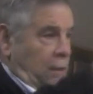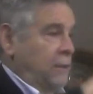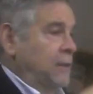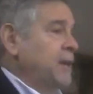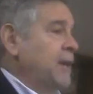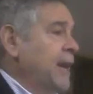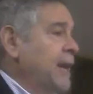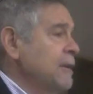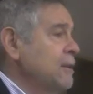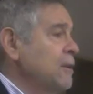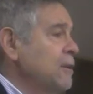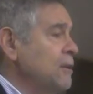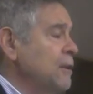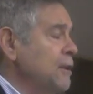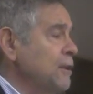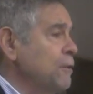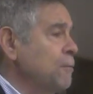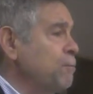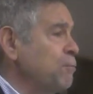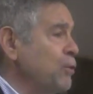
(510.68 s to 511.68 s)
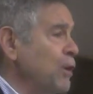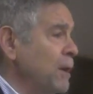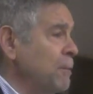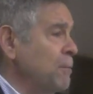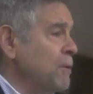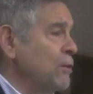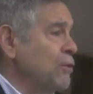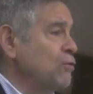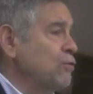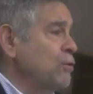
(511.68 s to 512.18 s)
Candidly, the Prime
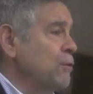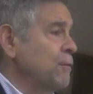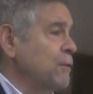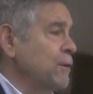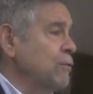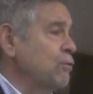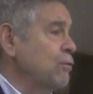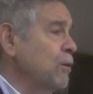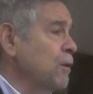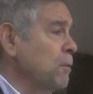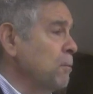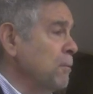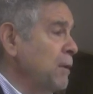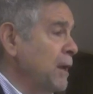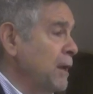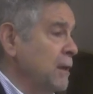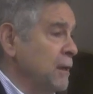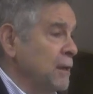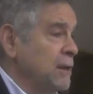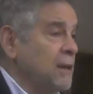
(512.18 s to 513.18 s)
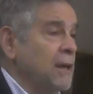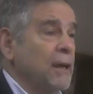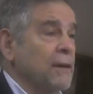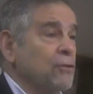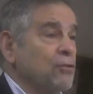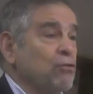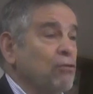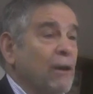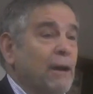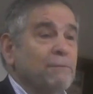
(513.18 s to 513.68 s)
Minister of Israel made a
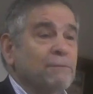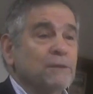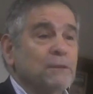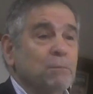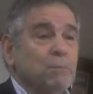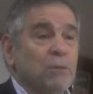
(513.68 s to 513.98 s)
catastrophic